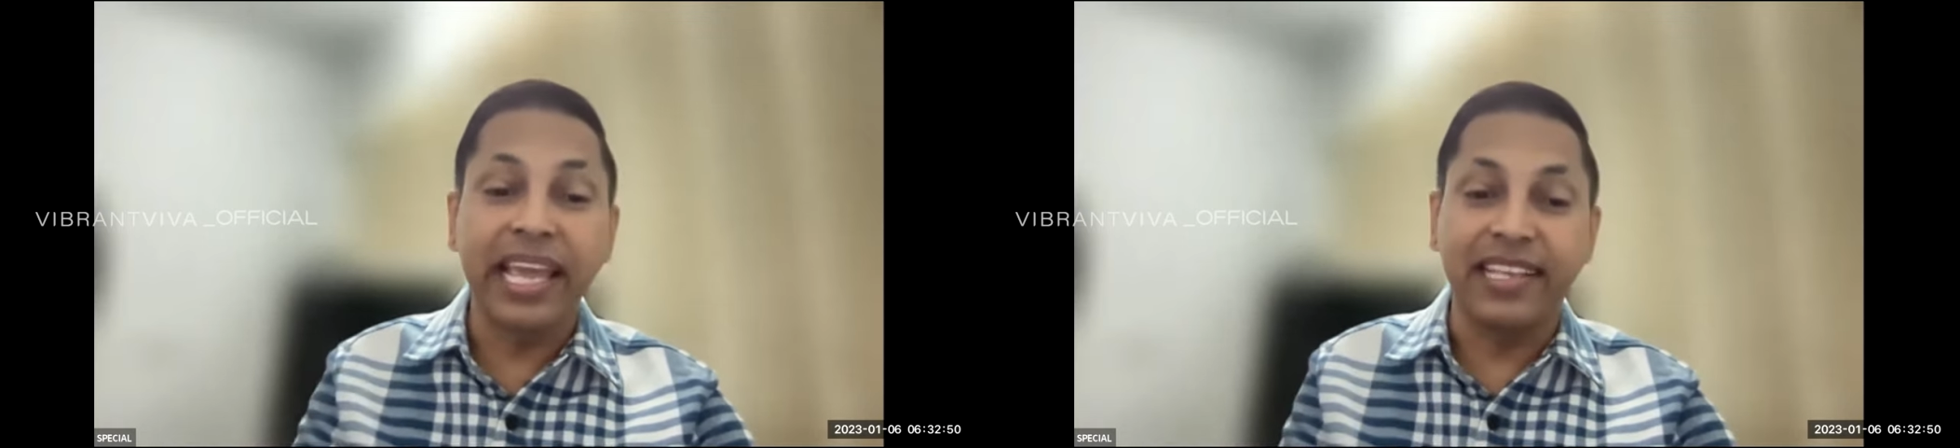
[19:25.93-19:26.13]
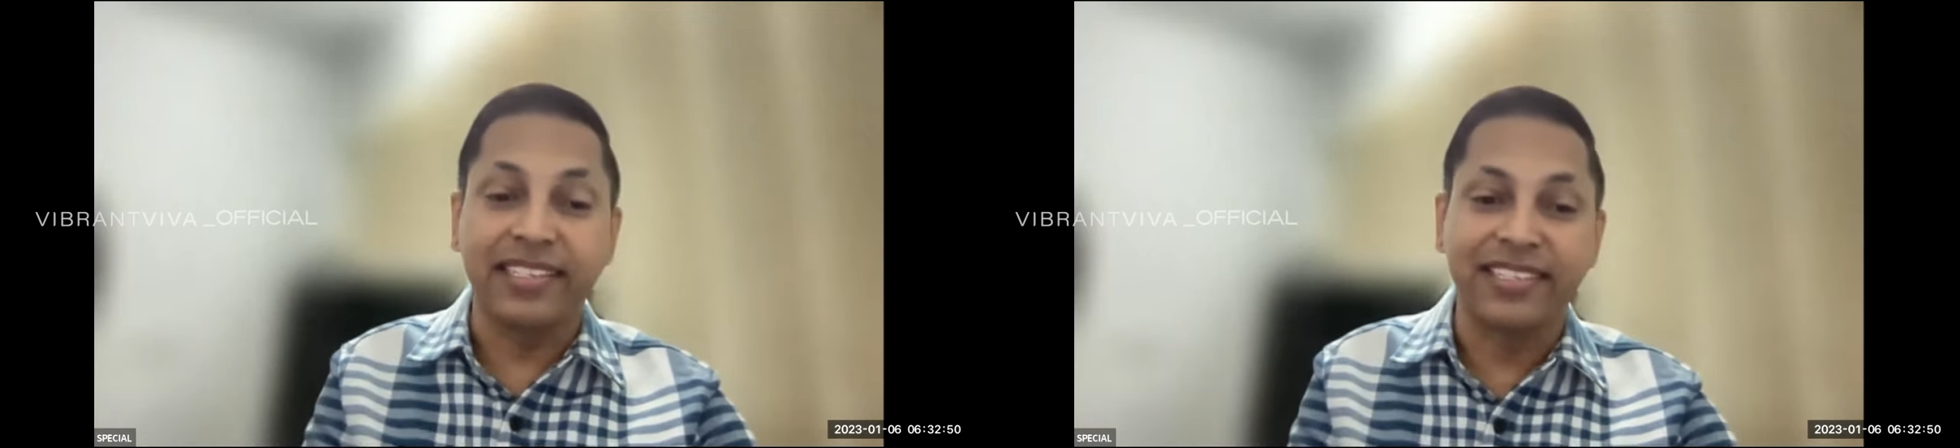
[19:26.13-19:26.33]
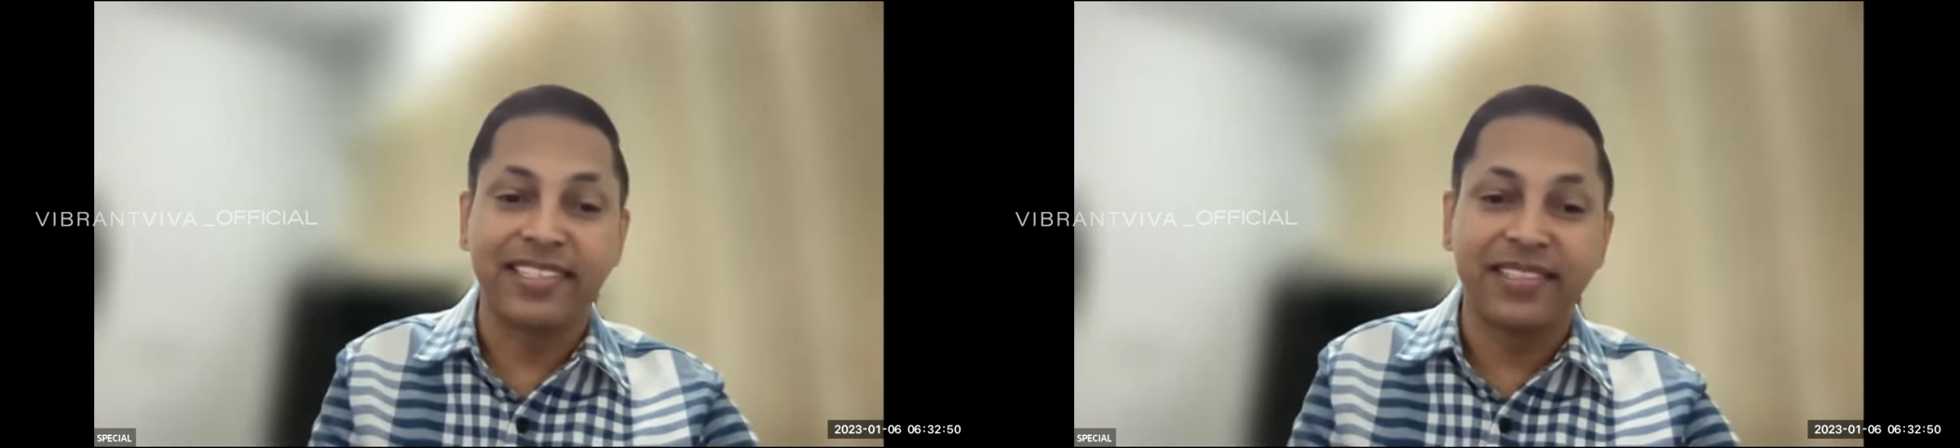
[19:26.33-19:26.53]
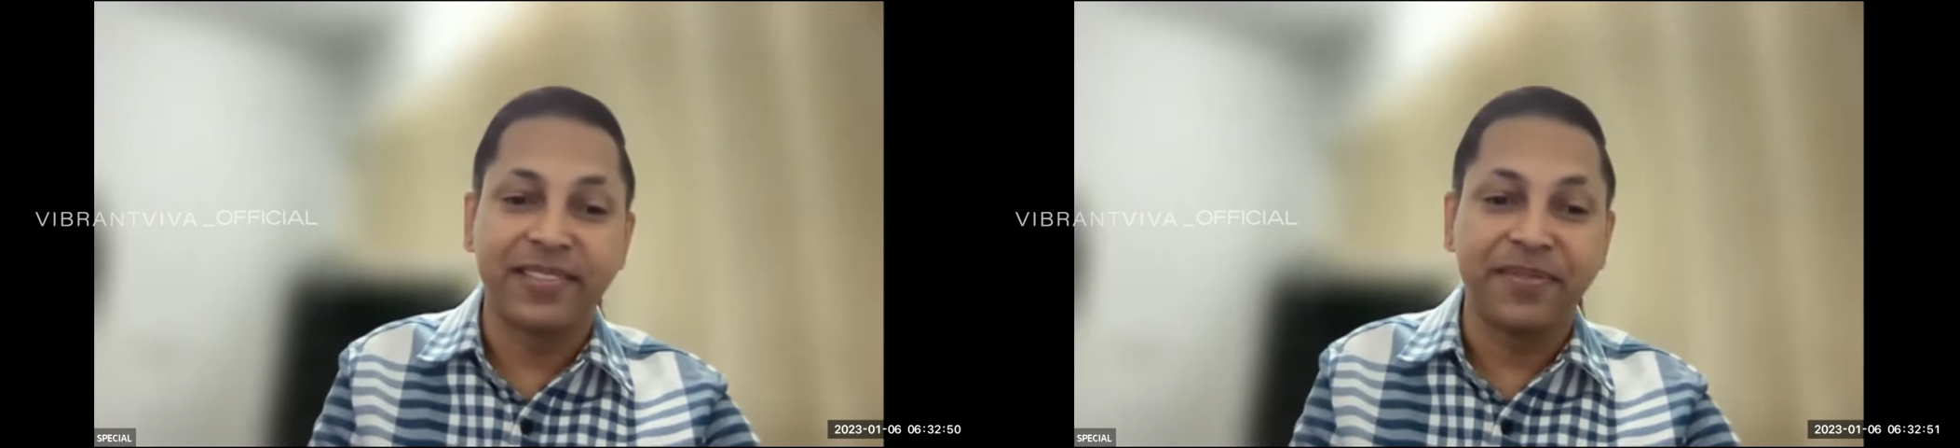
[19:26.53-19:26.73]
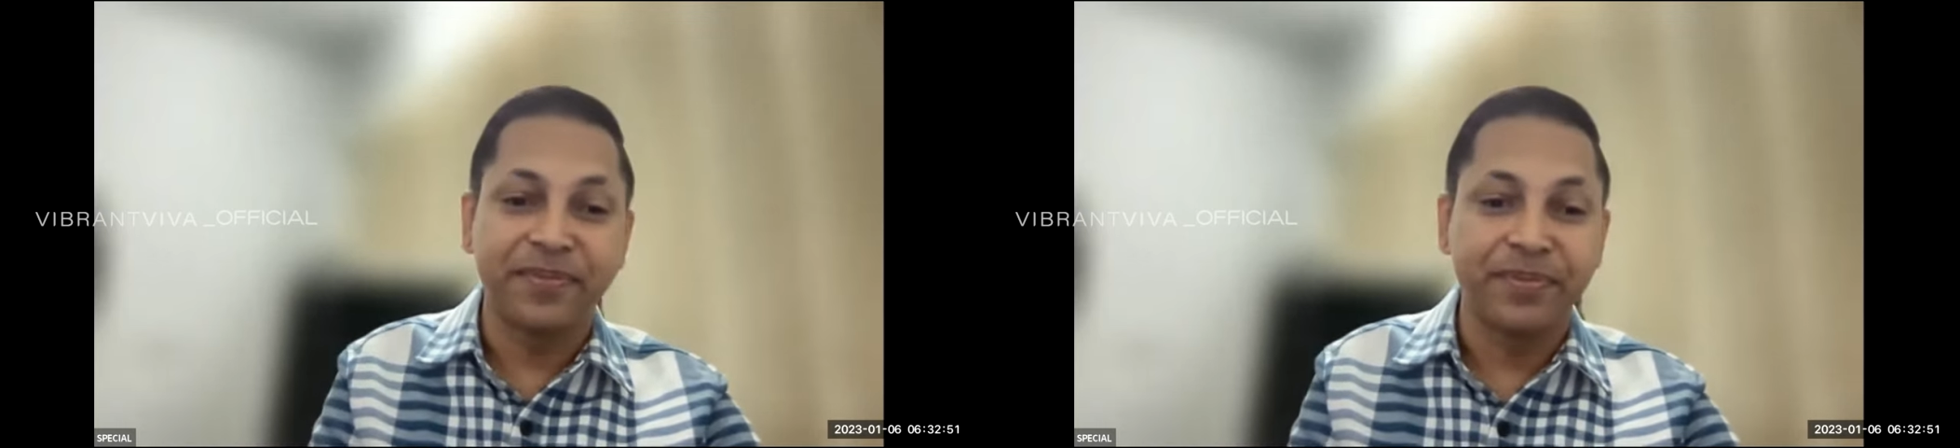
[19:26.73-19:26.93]

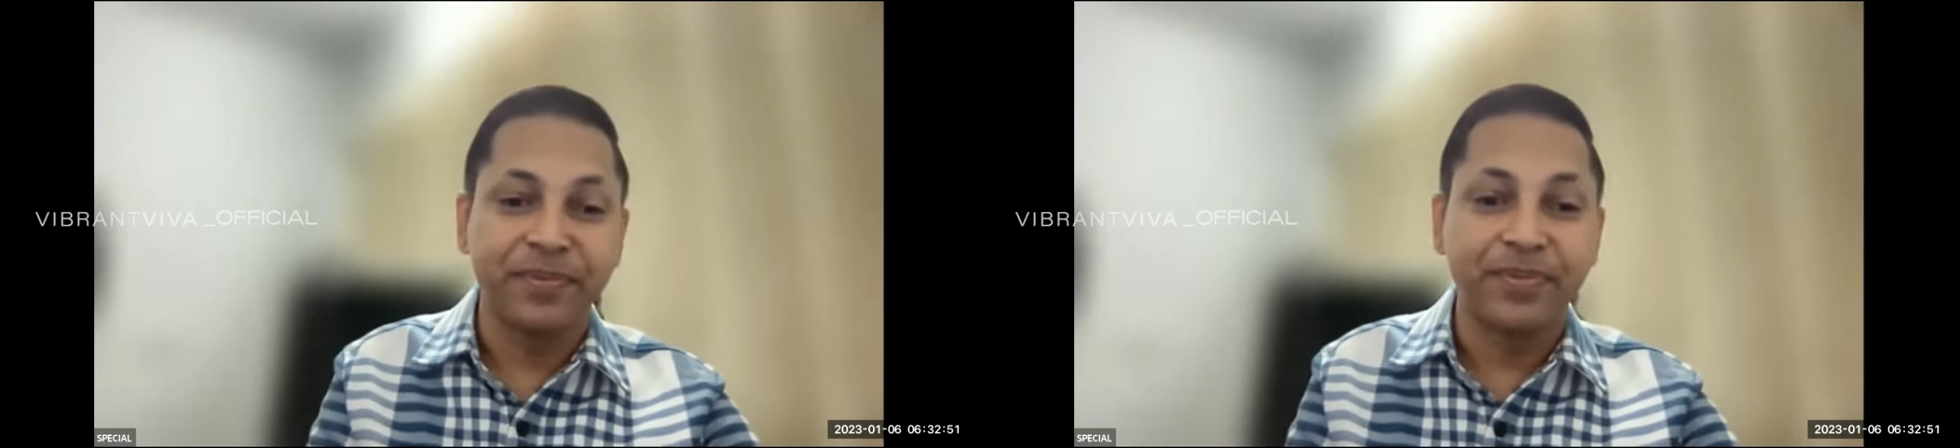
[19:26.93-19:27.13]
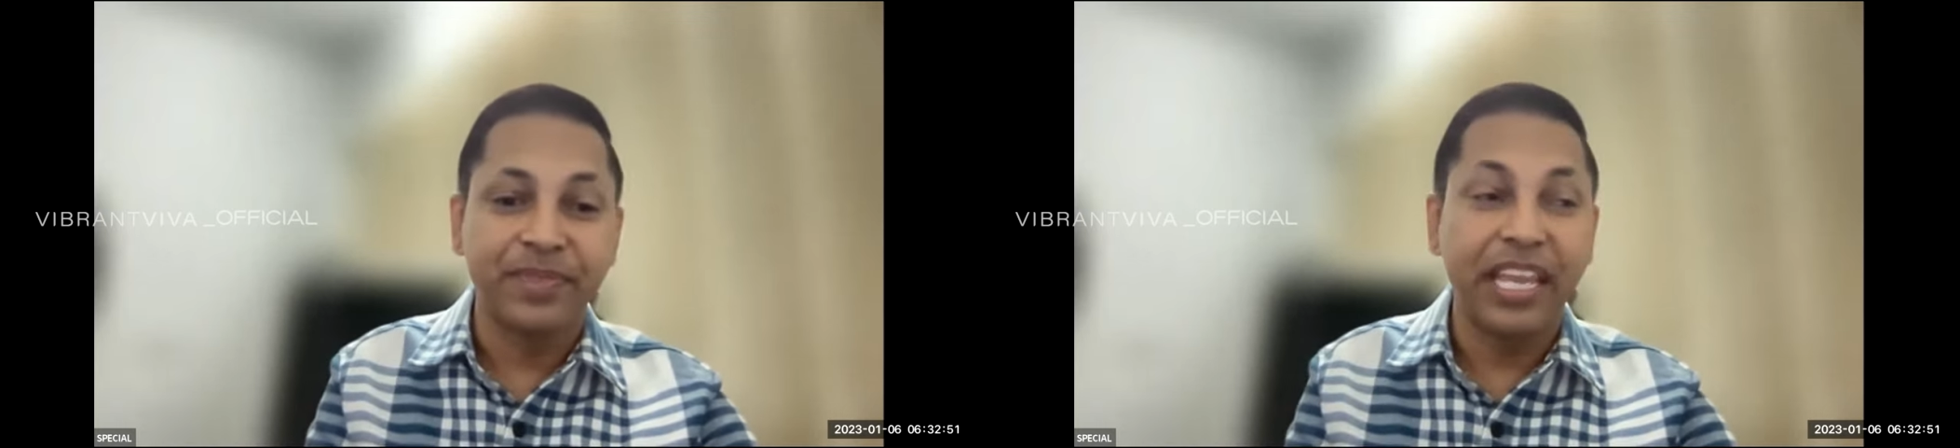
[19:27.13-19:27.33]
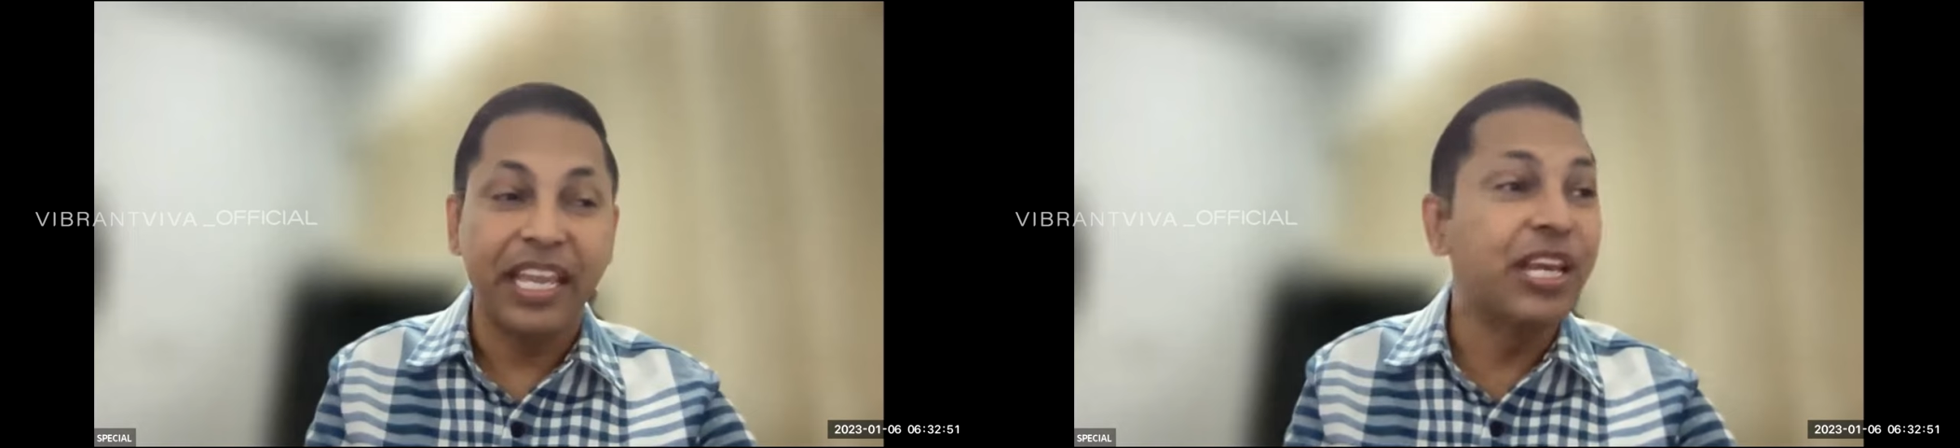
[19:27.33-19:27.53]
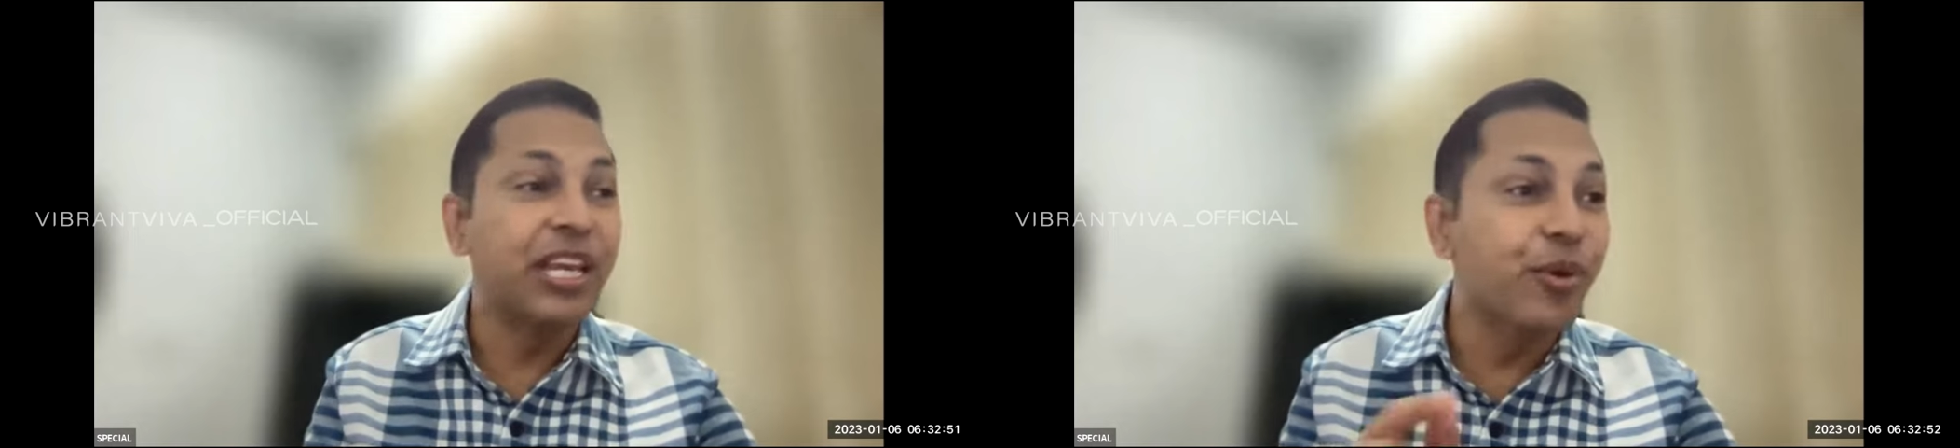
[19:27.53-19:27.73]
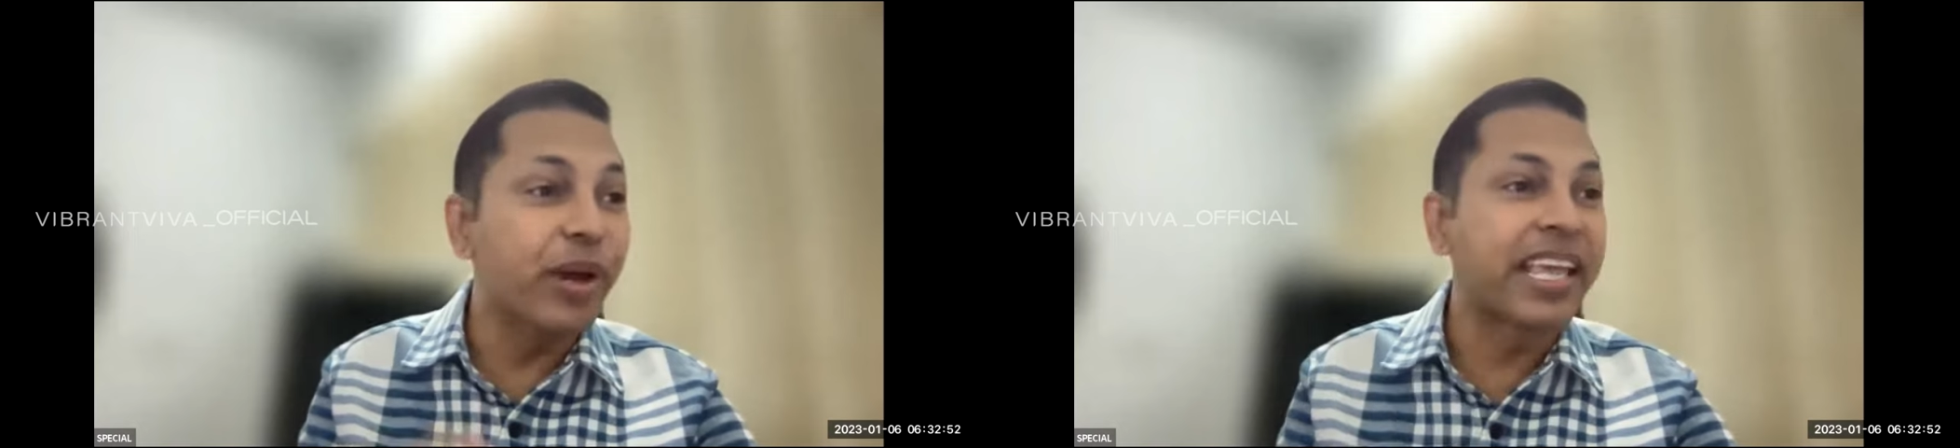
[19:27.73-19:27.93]
case,
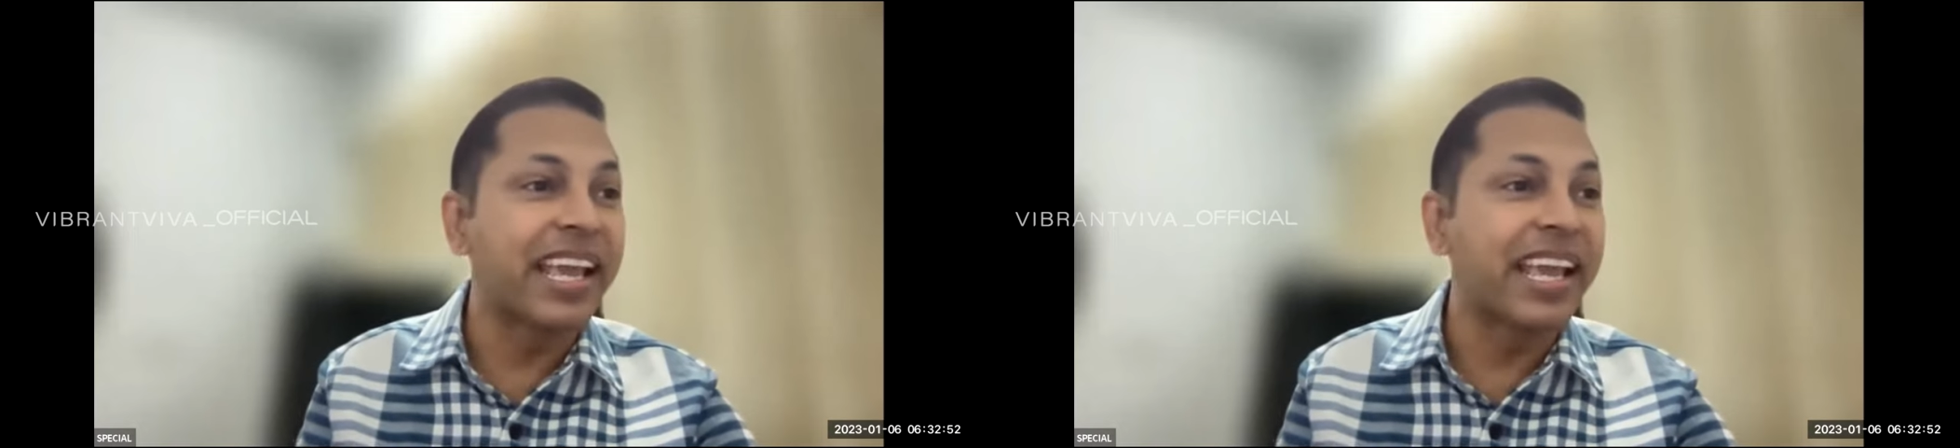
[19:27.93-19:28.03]
there